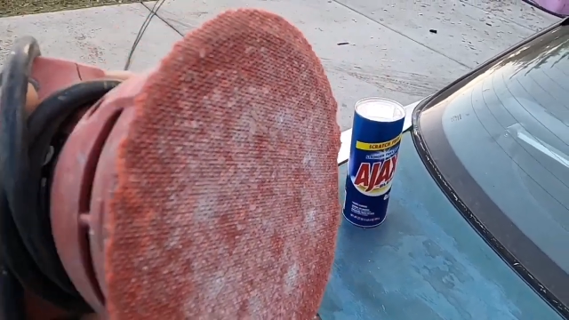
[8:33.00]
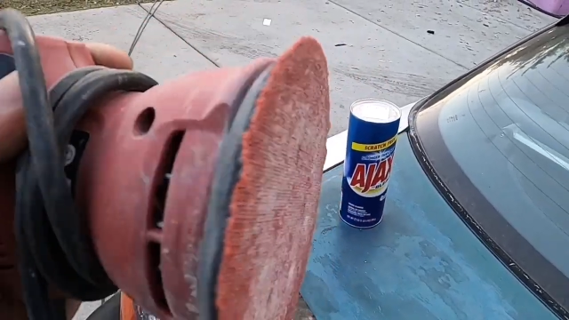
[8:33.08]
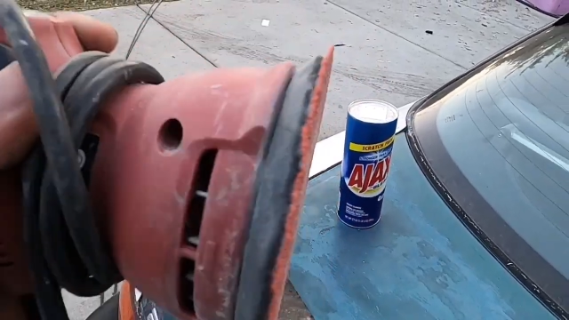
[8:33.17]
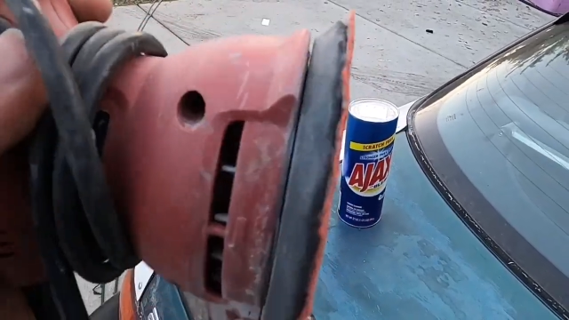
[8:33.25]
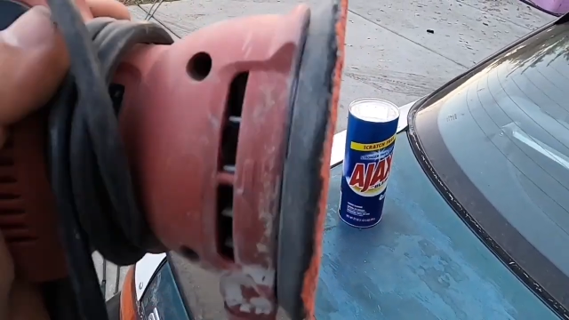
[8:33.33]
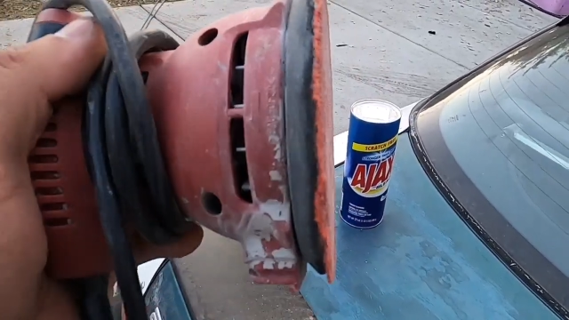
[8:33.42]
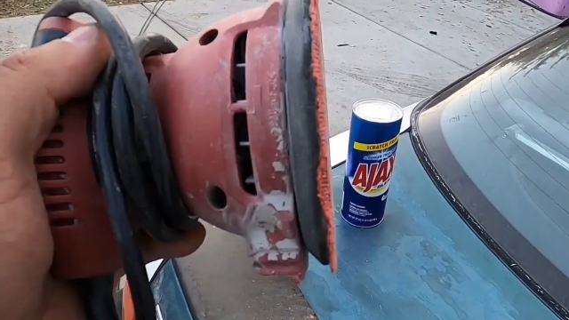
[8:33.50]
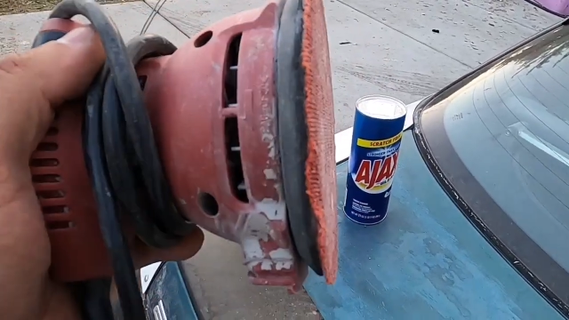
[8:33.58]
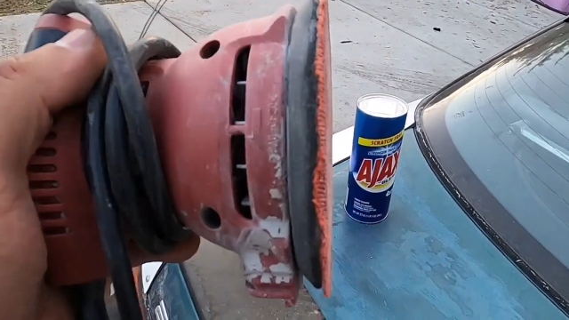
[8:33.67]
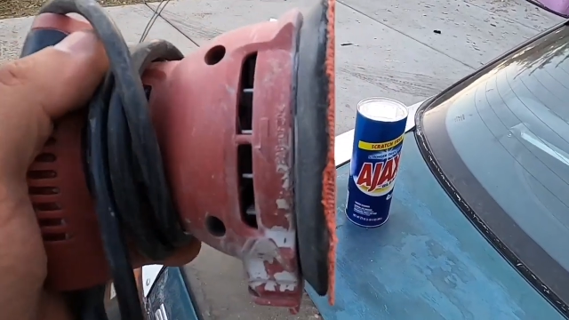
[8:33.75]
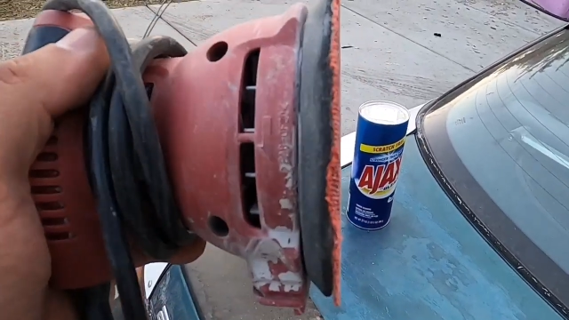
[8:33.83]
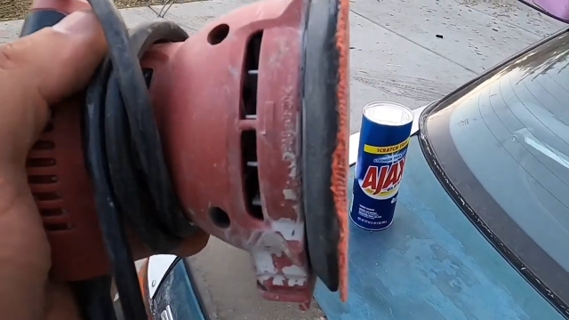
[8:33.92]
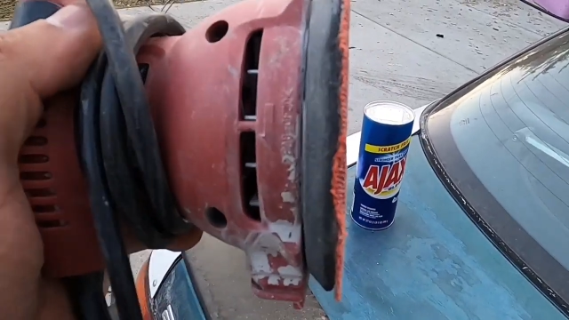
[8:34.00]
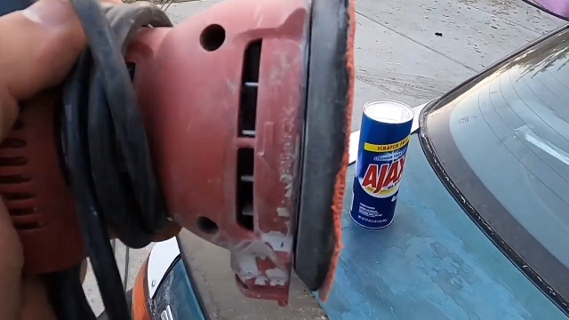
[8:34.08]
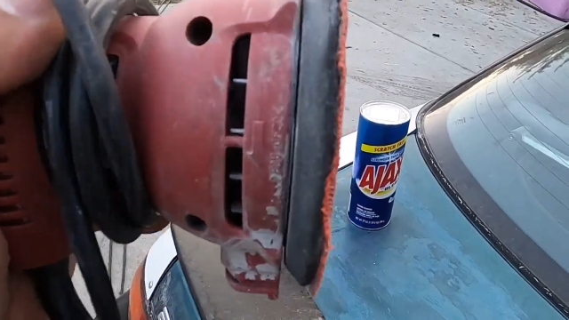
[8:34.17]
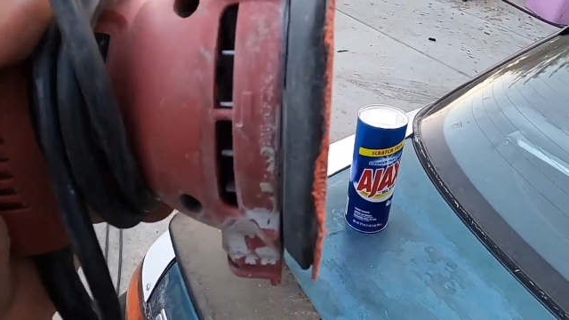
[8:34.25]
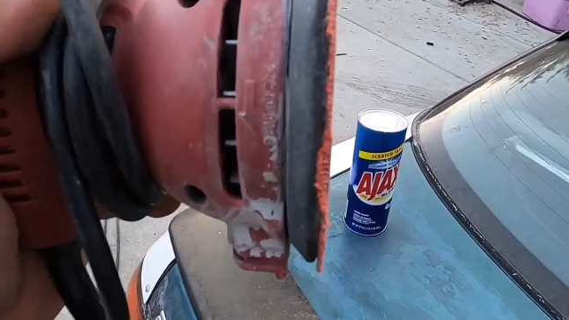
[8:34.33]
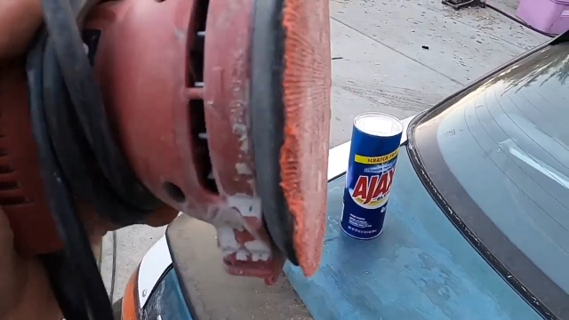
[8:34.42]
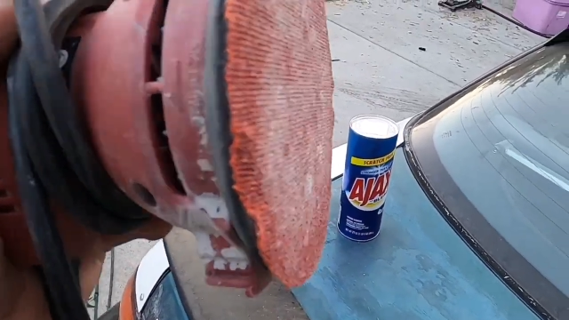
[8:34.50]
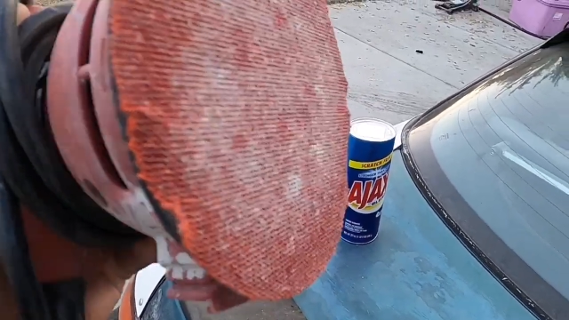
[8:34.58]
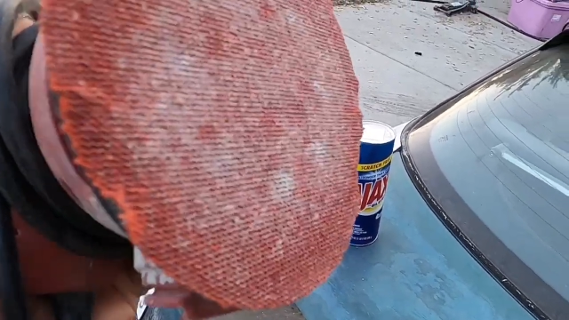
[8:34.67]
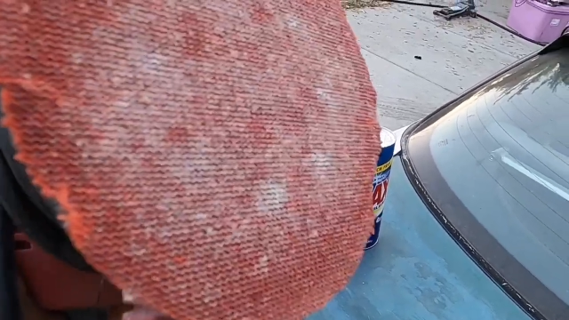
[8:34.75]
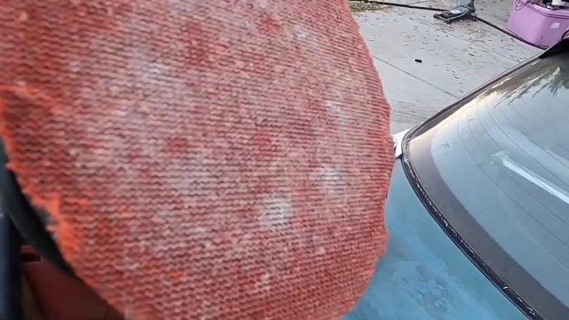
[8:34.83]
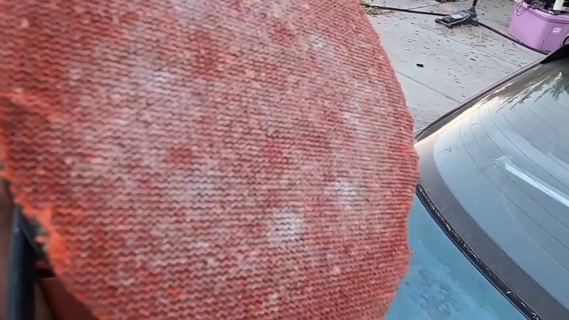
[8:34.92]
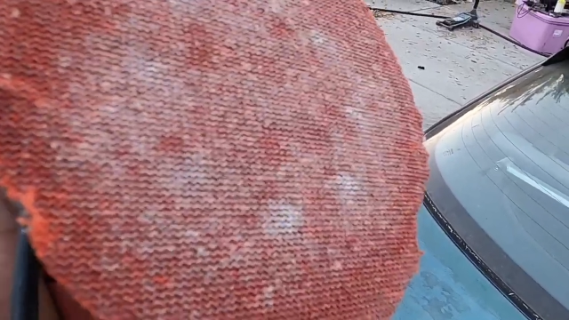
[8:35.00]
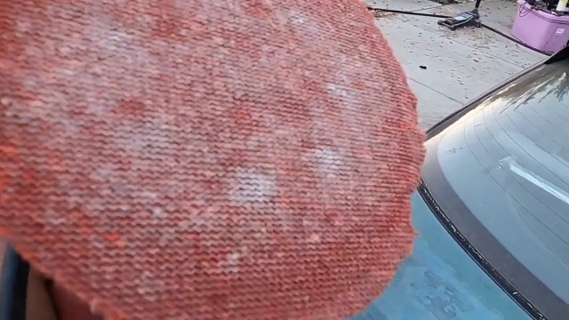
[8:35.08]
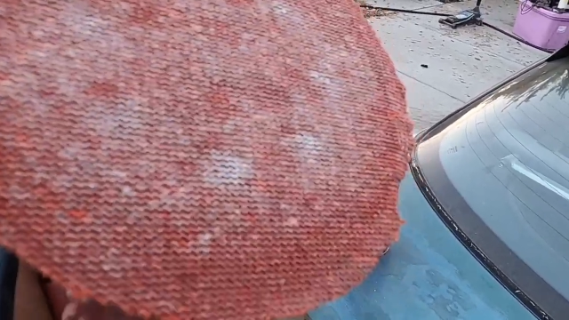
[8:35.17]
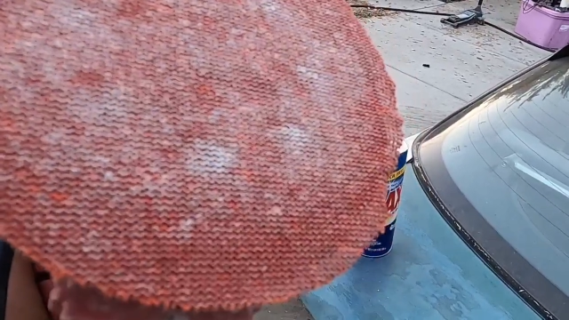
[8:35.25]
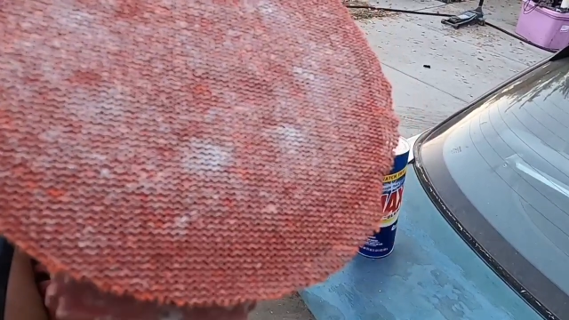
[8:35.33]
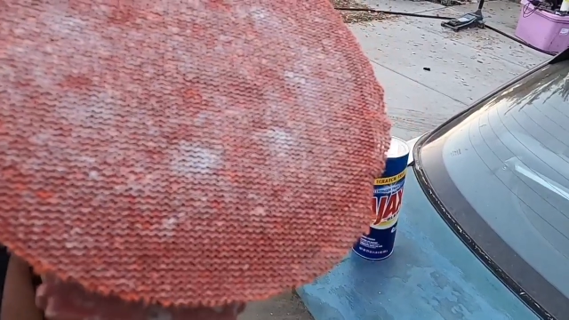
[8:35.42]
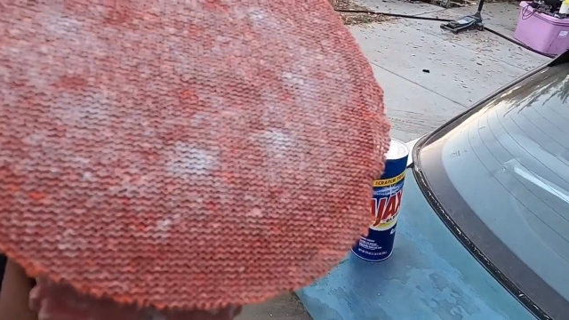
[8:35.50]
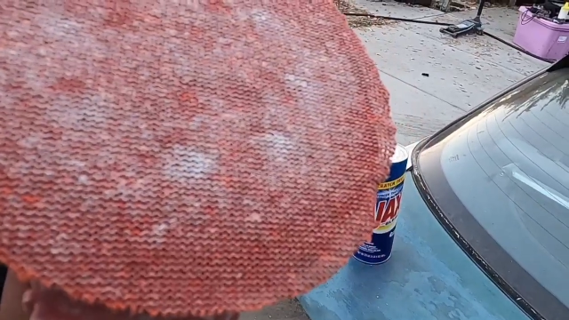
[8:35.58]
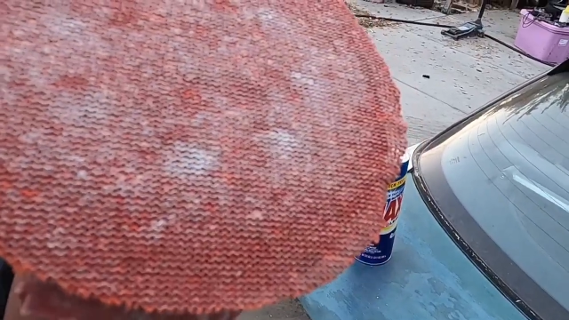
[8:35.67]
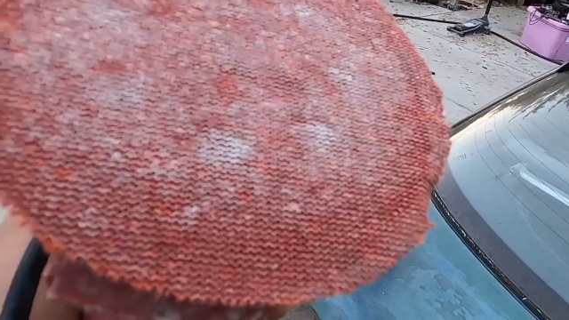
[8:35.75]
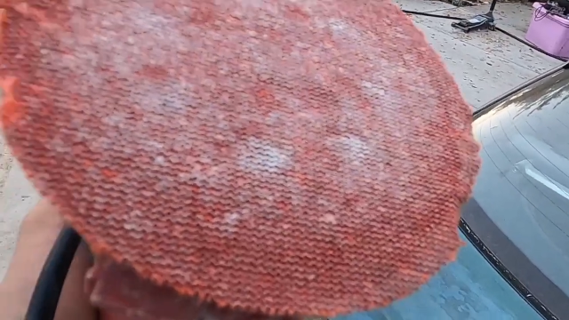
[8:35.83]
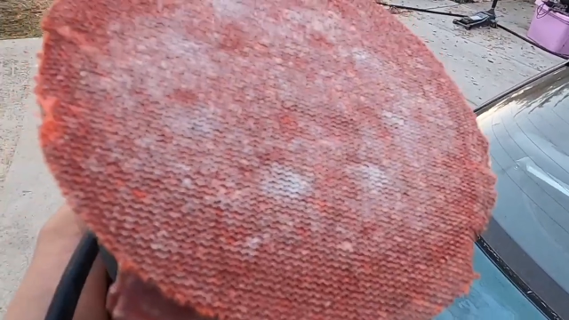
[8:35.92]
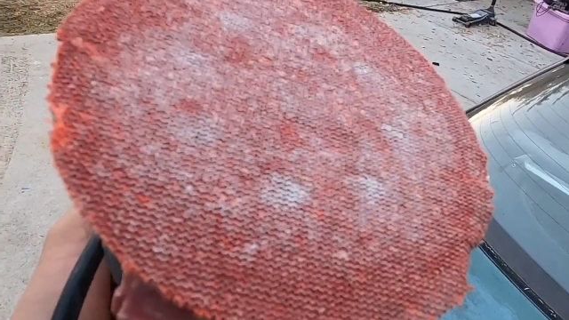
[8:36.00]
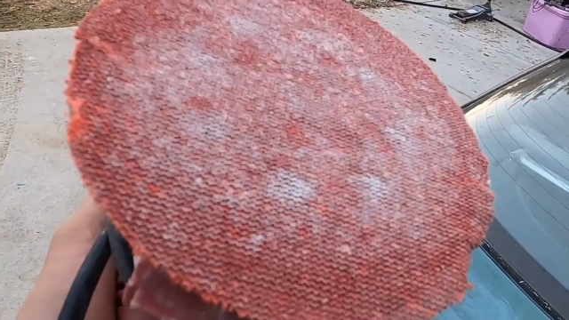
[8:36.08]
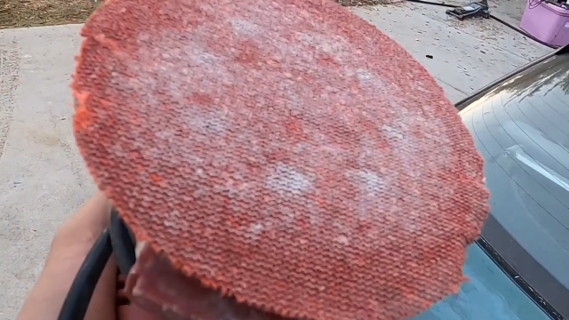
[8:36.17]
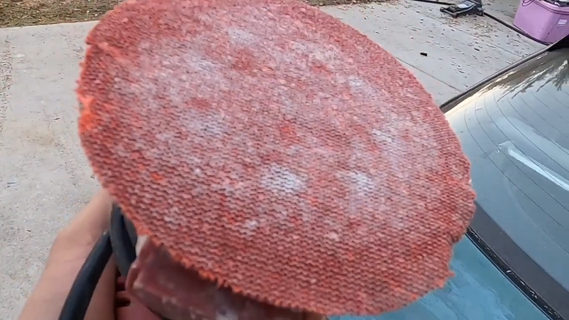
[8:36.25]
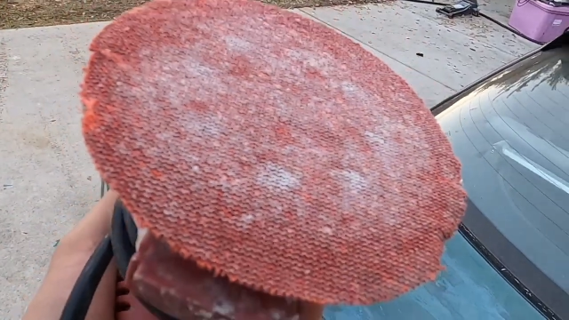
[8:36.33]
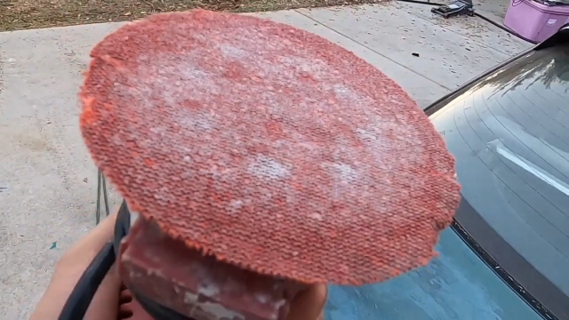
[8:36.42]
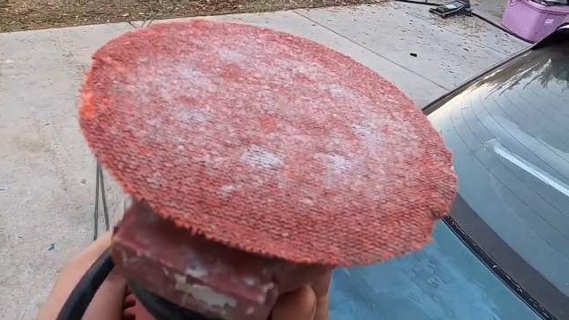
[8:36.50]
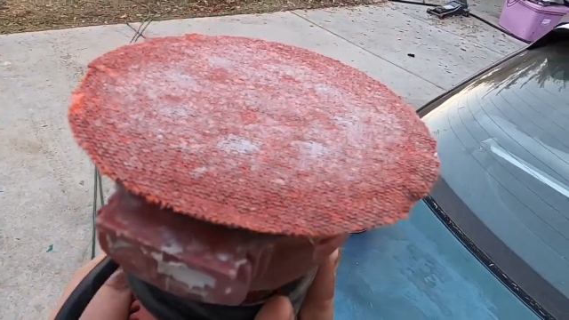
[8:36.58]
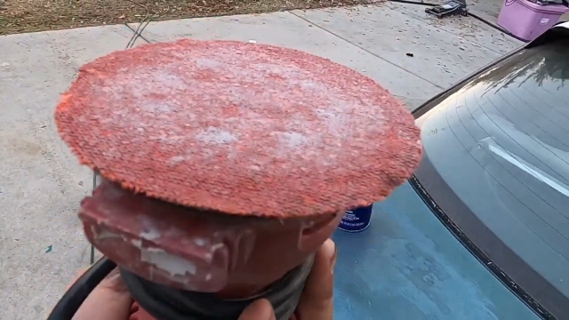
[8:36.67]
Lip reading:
No face is visible, so there are no lips to read.